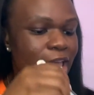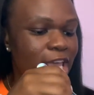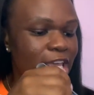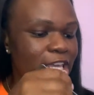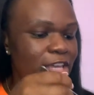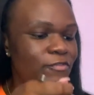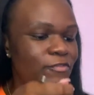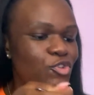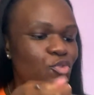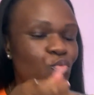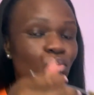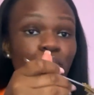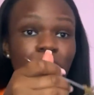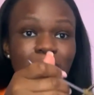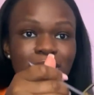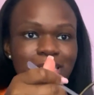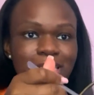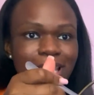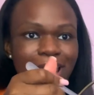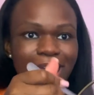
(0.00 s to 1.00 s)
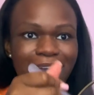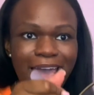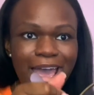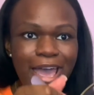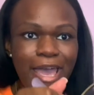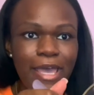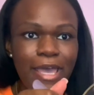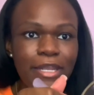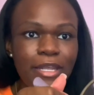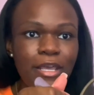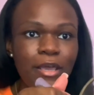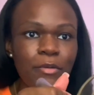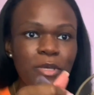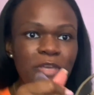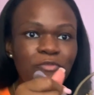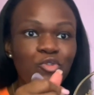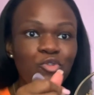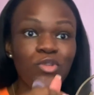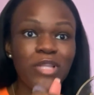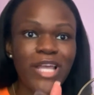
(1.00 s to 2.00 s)
If you want to add,
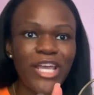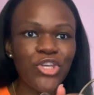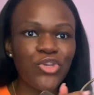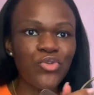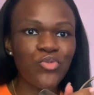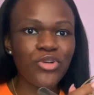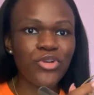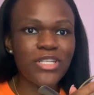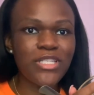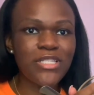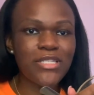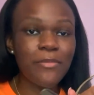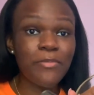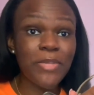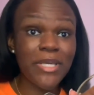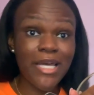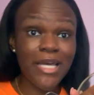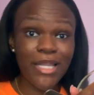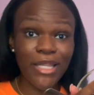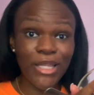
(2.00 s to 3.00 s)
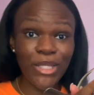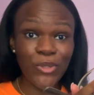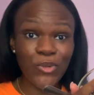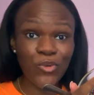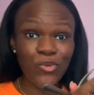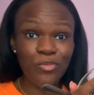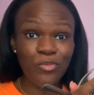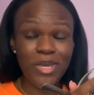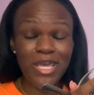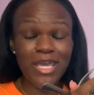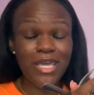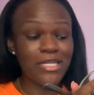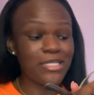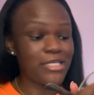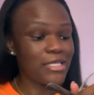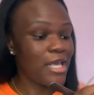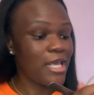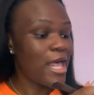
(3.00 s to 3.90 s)
if you like yours to be a little bit